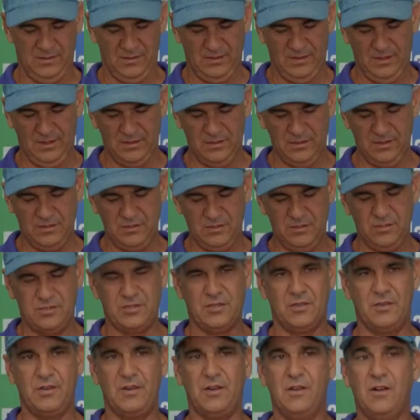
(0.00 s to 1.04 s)
And then you
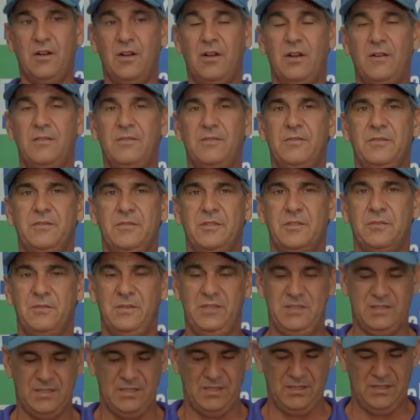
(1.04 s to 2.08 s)
turn it off to
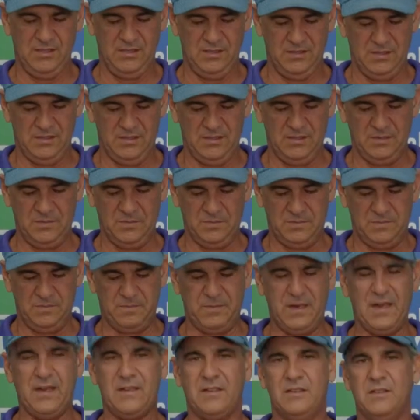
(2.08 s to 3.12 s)
reset it, and then
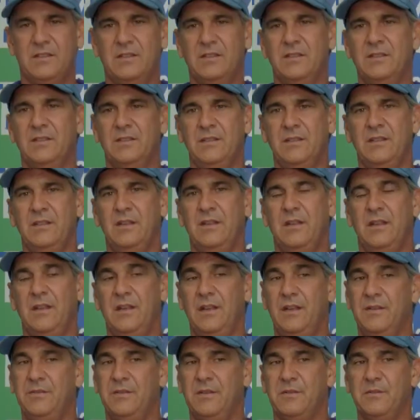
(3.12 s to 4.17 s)
back on.
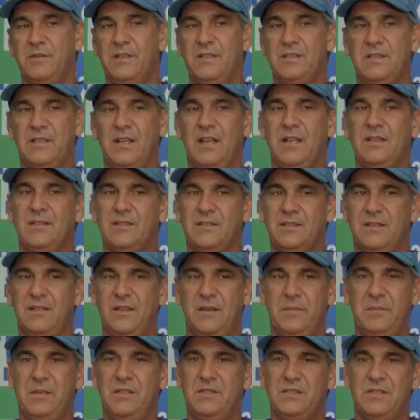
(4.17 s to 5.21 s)
And if it resets,
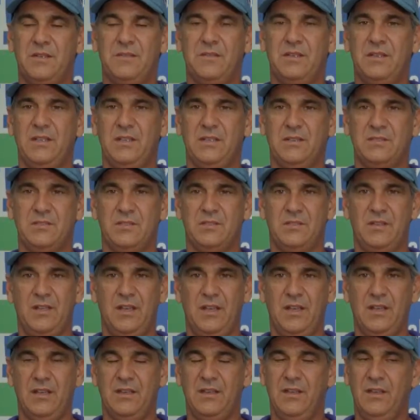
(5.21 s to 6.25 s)
that means everything is
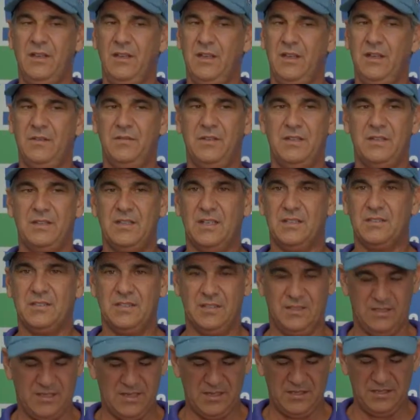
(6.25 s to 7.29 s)
okay. If it doesn't
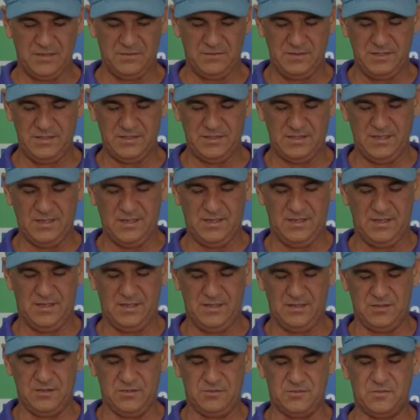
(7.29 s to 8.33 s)
allow you to reset and
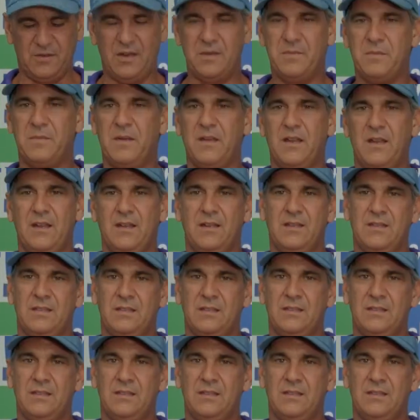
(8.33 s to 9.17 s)
it goes right back,